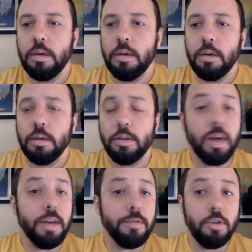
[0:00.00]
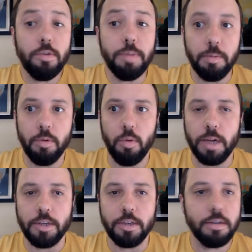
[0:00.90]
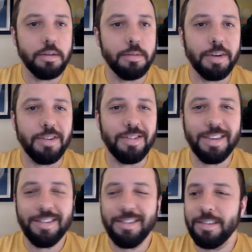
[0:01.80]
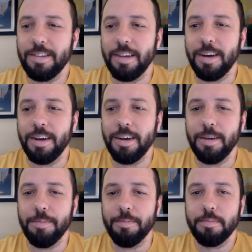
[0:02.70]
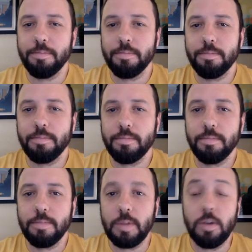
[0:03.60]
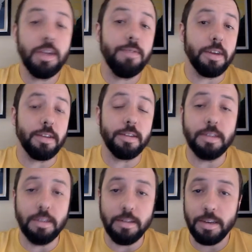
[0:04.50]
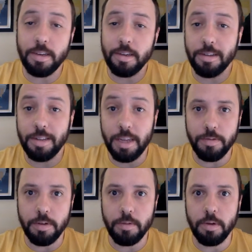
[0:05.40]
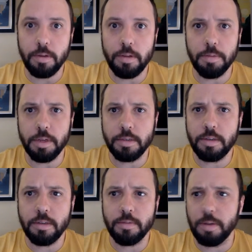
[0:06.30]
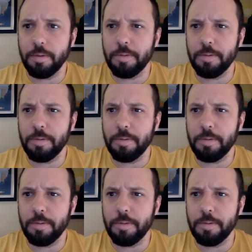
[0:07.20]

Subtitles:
So I have two people watching, apparently. Good evening. This is David with MBLEx Test Prep.